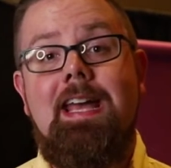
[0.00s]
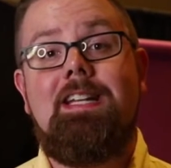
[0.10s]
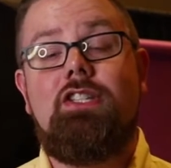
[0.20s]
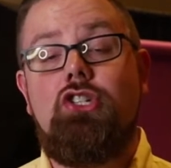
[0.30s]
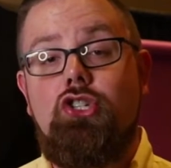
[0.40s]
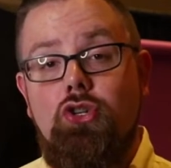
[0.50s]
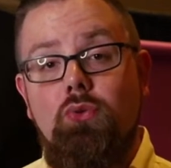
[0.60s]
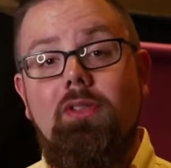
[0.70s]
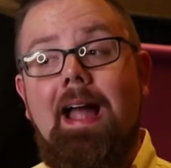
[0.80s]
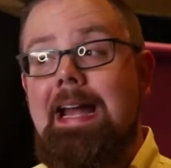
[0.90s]
It's the
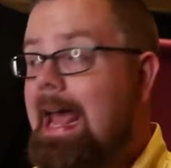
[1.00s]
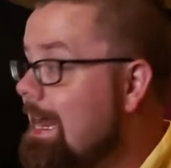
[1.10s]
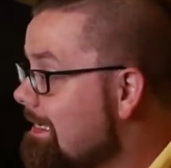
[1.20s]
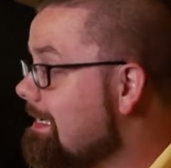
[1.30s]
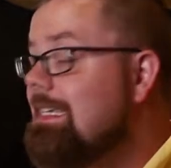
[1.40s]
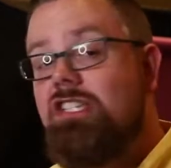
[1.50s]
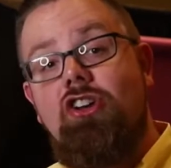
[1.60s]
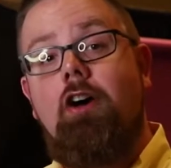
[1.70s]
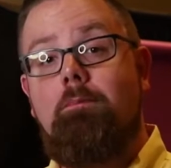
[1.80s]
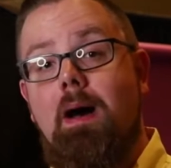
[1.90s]
2-Light AC
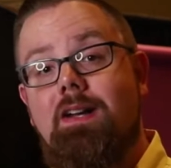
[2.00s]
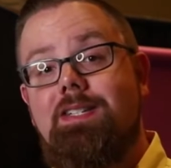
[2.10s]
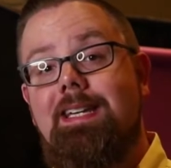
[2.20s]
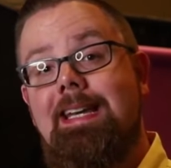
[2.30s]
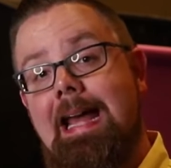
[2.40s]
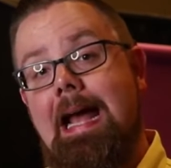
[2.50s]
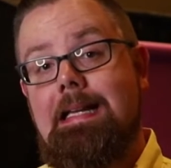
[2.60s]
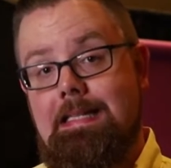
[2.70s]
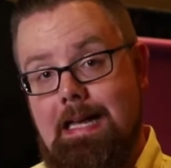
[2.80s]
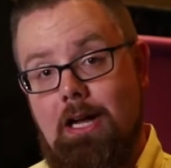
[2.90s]
Softbox Kit
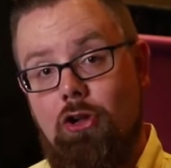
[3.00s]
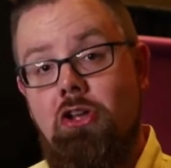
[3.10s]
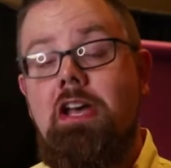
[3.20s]
XL.